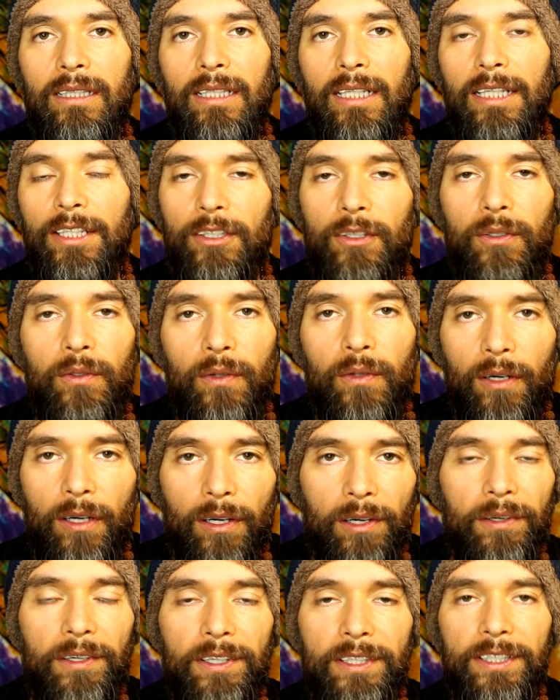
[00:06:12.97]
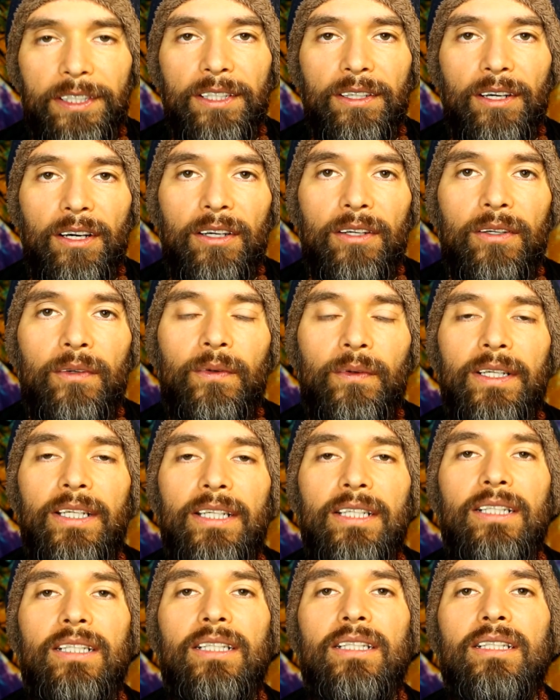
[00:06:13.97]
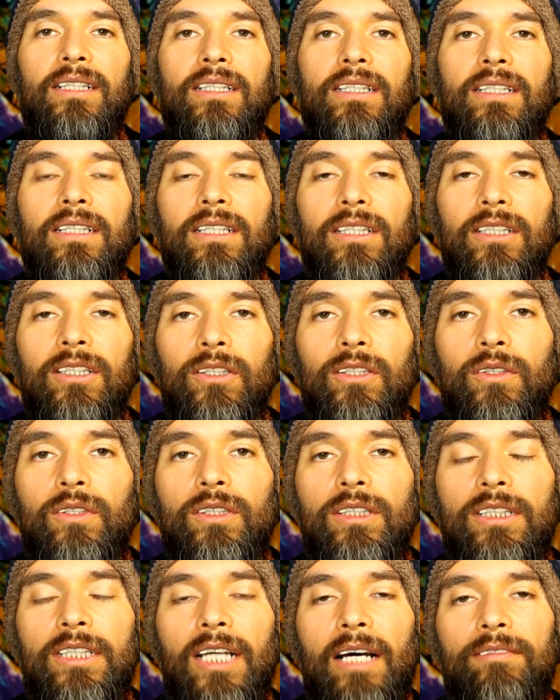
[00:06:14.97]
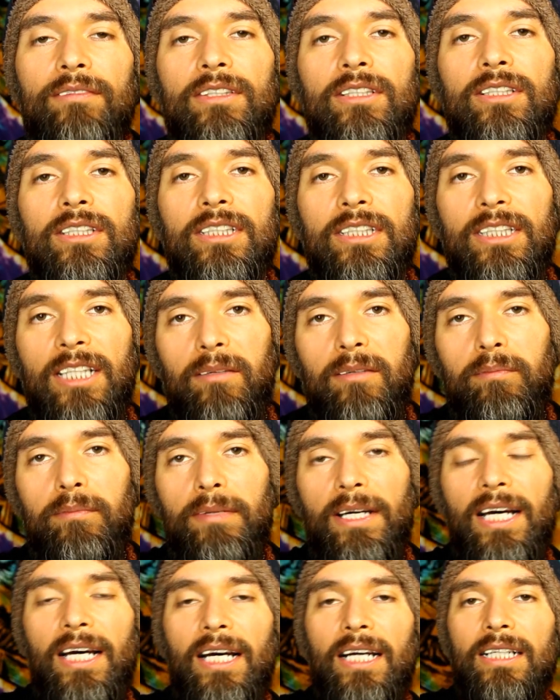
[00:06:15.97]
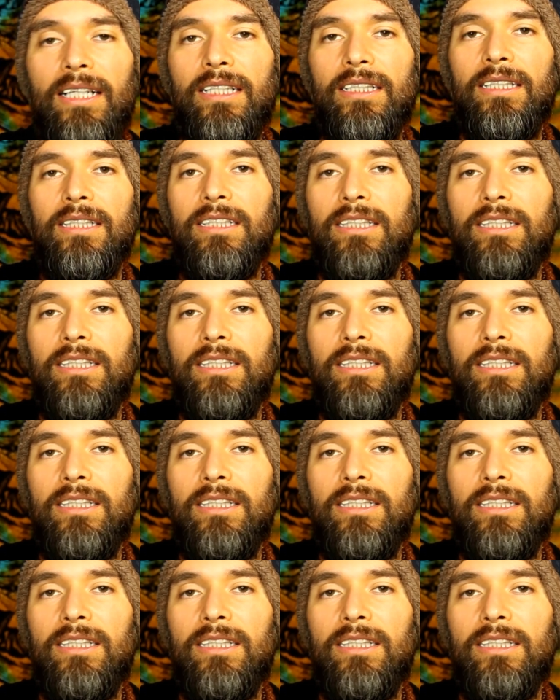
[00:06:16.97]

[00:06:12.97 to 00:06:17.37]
And you already are awake. You just have to step back,